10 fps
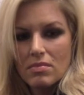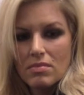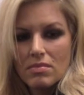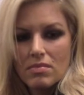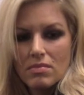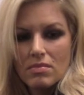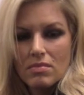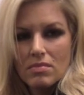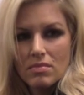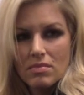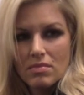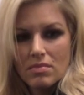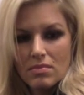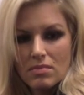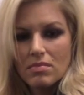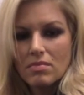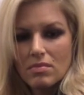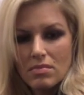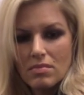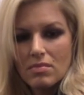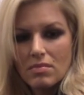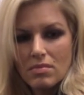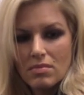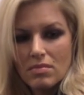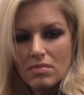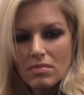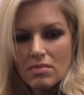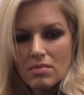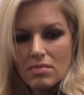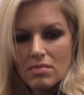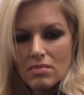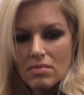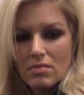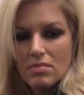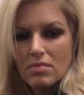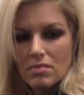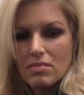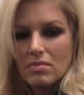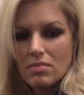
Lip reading: This person isn't speaking.